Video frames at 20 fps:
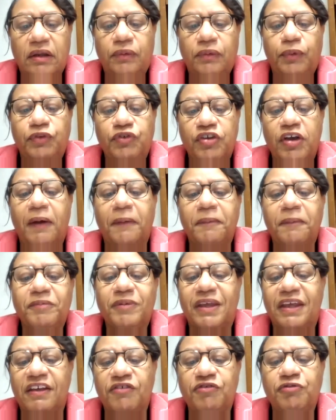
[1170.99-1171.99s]
which helped
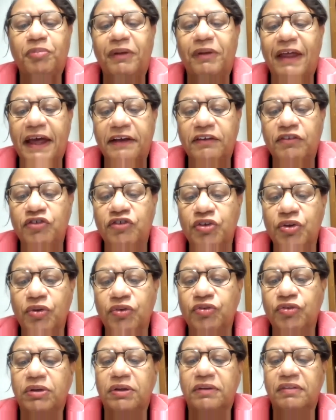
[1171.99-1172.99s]
give Black
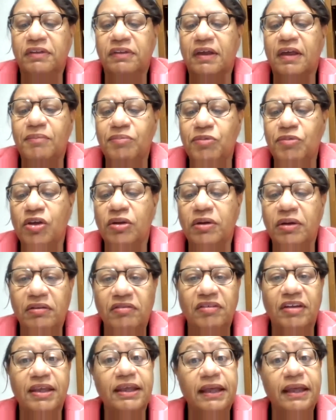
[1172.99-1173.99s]
children in the
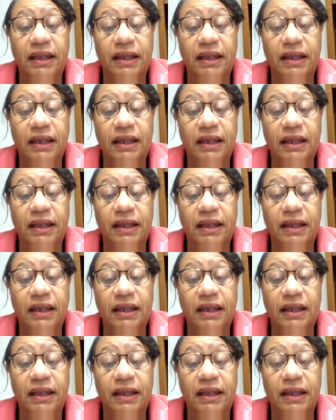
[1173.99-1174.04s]
community